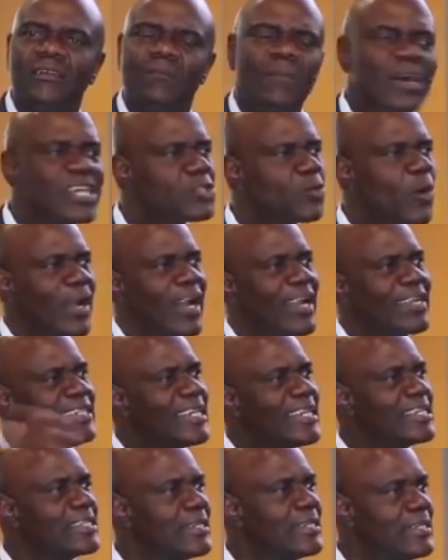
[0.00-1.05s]

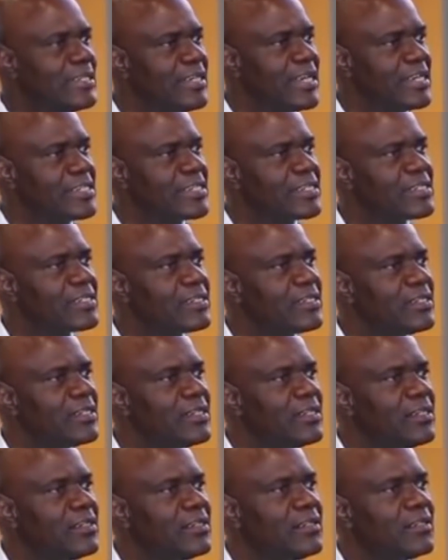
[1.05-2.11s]
masquerading as leaders,
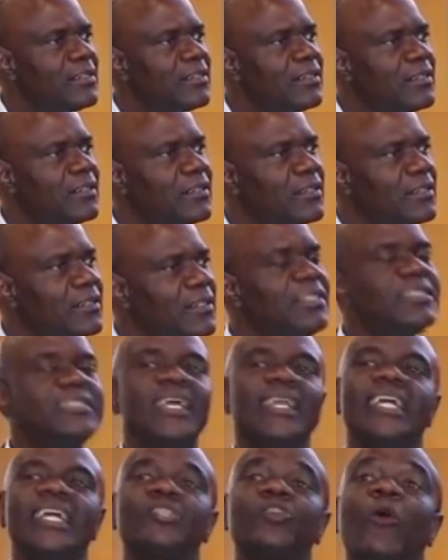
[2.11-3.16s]

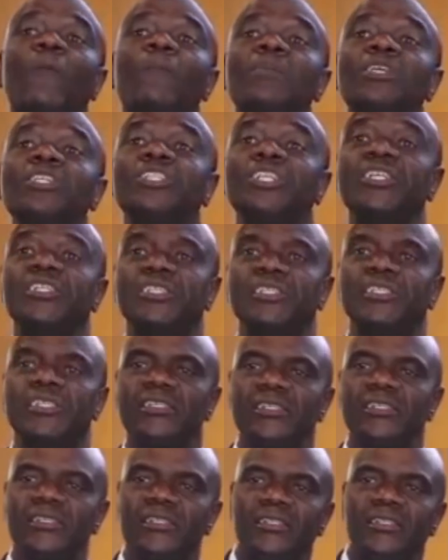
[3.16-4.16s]
intellectual midgets.